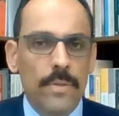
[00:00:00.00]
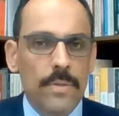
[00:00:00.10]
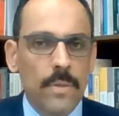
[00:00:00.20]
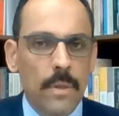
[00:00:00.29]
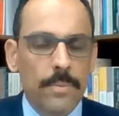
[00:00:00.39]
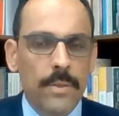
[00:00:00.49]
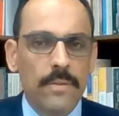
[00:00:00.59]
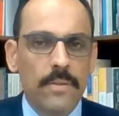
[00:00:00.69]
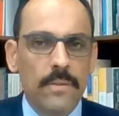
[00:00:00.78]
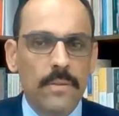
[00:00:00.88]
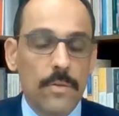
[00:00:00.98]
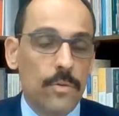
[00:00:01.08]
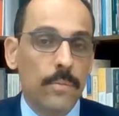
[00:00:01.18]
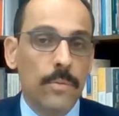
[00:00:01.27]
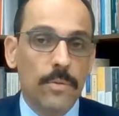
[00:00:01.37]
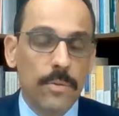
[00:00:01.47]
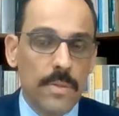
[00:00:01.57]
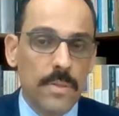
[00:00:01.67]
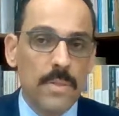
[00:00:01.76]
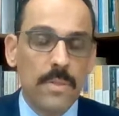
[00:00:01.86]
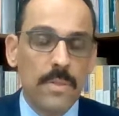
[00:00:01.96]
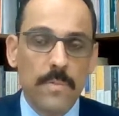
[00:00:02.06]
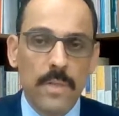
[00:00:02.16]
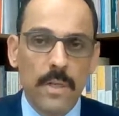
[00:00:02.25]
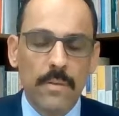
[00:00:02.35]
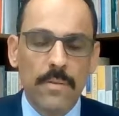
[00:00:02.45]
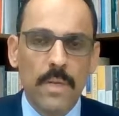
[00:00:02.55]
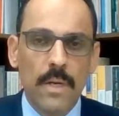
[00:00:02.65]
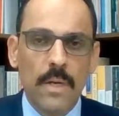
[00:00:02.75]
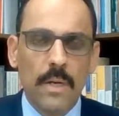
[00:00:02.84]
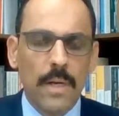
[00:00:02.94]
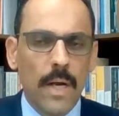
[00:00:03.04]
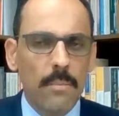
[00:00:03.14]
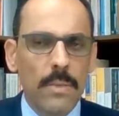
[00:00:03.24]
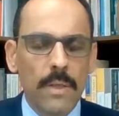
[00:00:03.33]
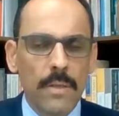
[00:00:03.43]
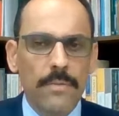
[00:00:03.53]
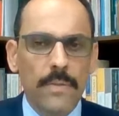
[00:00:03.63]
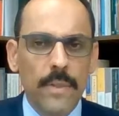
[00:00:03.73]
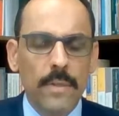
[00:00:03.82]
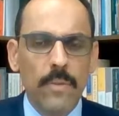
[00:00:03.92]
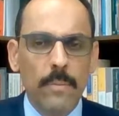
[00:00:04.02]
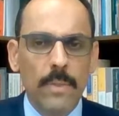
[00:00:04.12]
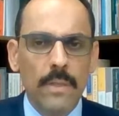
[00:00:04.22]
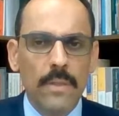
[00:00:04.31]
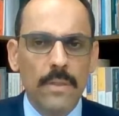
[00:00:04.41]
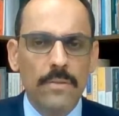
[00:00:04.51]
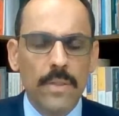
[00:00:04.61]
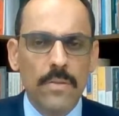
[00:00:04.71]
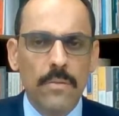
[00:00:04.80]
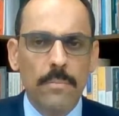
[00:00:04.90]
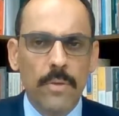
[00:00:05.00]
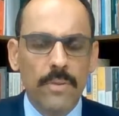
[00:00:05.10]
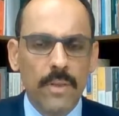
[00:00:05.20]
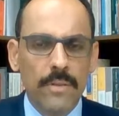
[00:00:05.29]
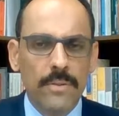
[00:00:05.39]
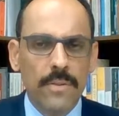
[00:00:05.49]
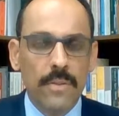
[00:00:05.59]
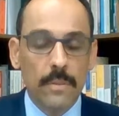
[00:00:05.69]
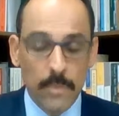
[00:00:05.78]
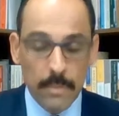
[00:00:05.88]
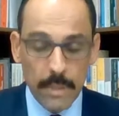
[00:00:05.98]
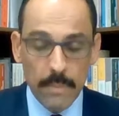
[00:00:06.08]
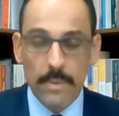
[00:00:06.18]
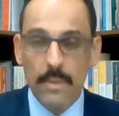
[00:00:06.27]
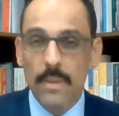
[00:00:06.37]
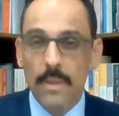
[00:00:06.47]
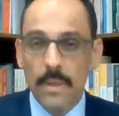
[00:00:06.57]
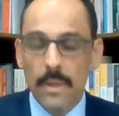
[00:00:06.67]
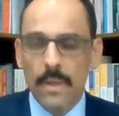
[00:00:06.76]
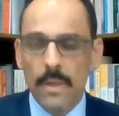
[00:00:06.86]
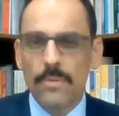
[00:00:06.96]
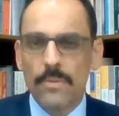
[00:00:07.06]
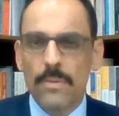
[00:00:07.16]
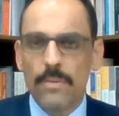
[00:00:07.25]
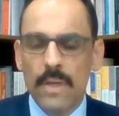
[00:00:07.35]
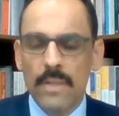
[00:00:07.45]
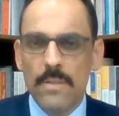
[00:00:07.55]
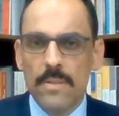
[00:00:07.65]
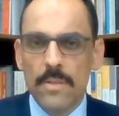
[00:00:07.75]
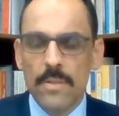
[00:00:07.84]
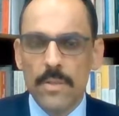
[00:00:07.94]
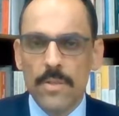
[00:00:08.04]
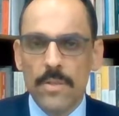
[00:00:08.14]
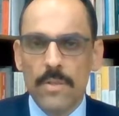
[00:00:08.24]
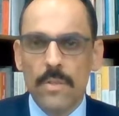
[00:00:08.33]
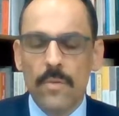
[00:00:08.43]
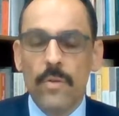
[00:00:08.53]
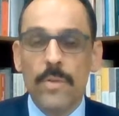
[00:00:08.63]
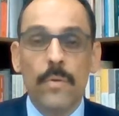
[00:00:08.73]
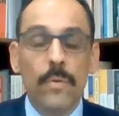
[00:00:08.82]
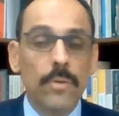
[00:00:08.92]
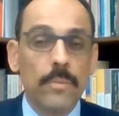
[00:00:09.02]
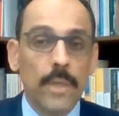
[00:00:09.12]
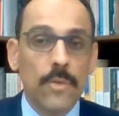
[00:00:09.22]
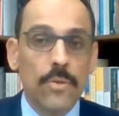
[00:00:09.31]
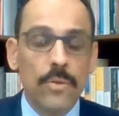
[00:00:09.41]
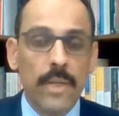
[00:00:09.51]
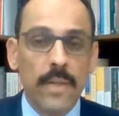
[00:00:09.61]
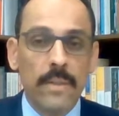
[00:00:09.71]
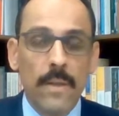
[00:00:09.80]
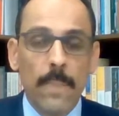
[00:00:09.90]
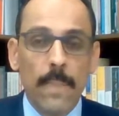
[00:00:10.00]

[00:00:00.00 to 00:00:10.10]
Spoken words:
tourist operators, and German tourists themselves. And I believe it will be in the interest of both countries and both people to revise these decisions. Of course, we want to make sure that